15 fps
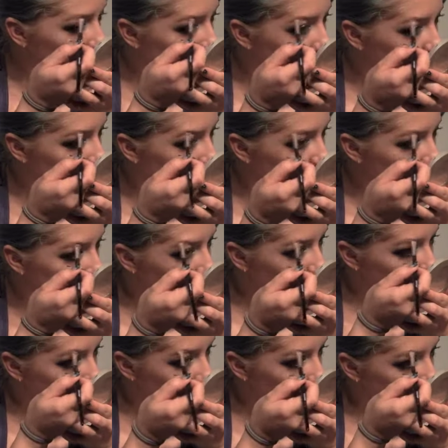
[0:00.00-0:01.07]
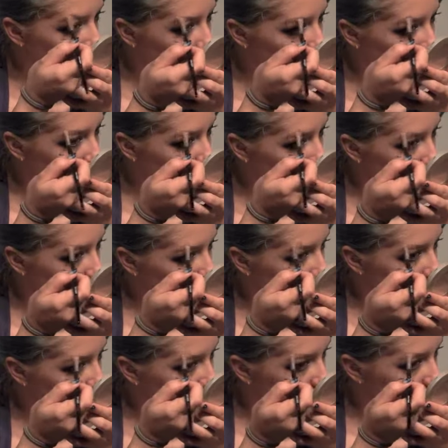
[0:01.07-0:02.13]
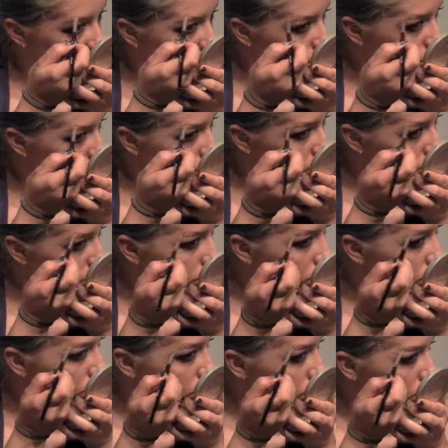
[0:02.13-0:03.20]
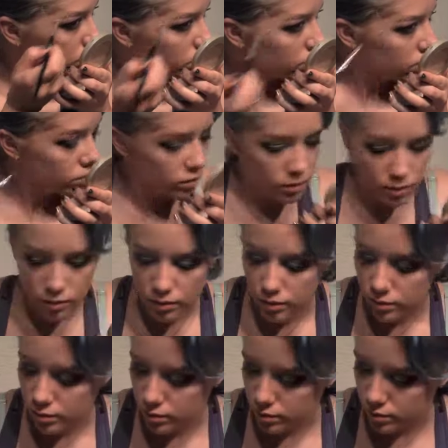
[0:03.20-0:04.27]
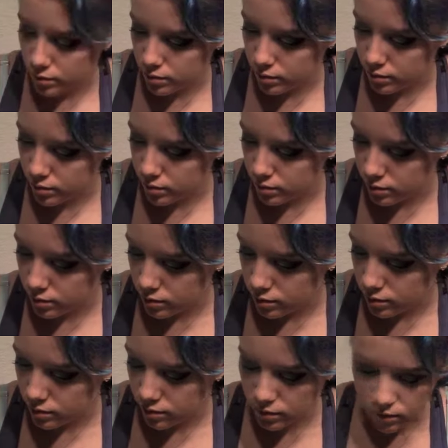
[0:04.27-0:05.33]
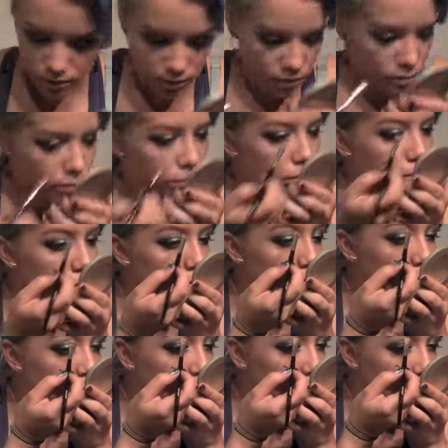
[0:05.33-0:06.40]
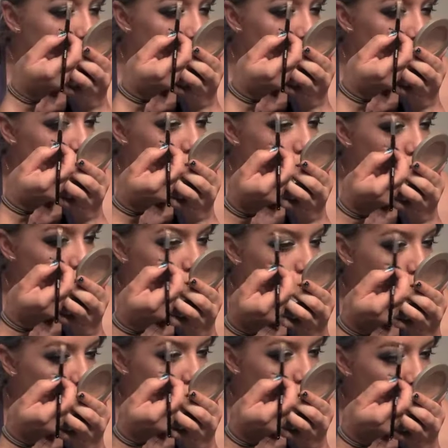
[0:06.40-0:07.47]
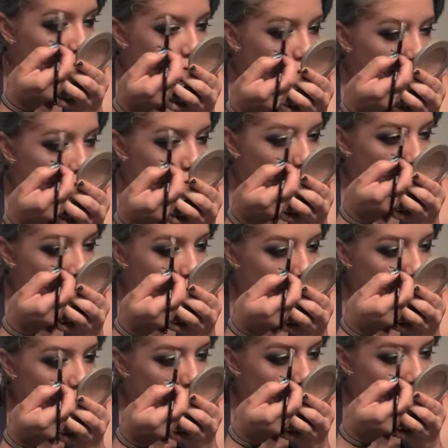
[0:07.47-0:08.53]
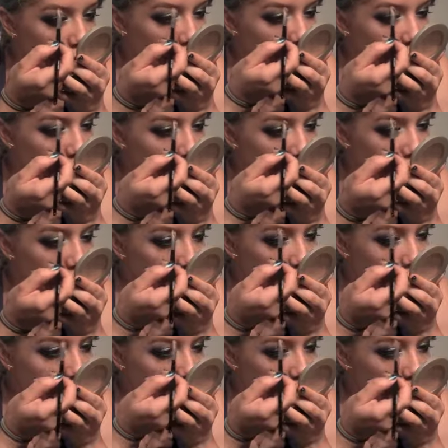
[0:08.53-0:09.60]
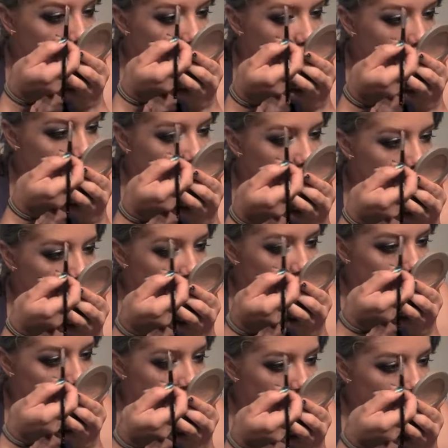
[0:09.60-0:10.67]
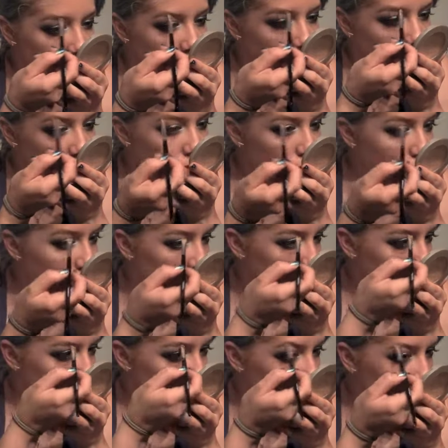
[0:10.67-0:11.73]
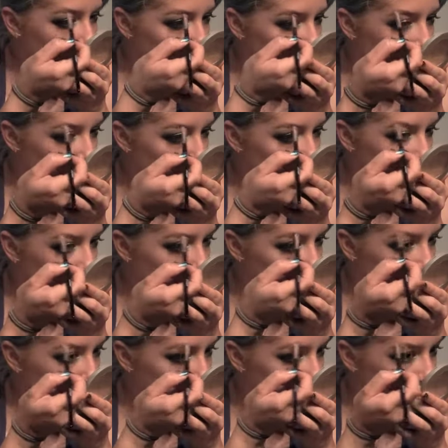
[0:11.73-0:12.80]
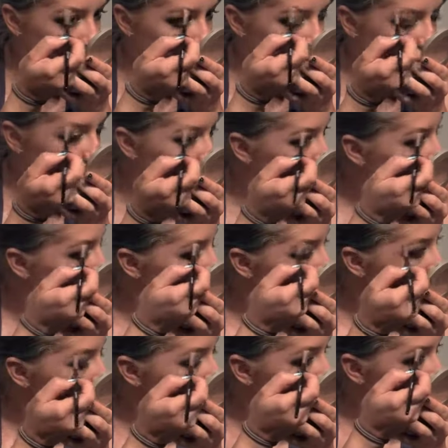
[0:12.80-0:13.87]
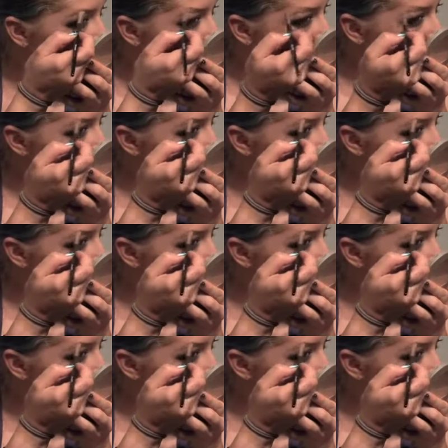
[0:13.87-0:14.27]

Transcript: of your eyebrow, and then have it kind of fade a little bit towards the inside, so that it looks a little more natural that way. It doesn't look so blocky. And then to finish up this look, I am going to take my Sonia Kashuk